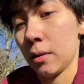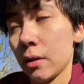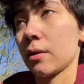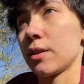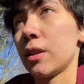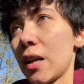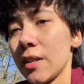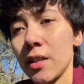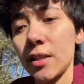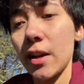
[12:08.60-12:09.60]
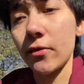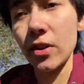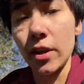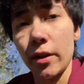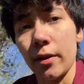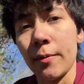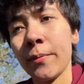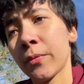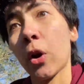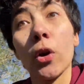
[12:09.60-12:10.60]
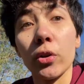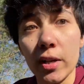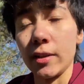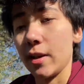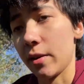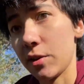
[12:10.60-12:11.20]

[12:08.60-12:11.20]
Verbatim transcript: because the nicest day of the year early in the year.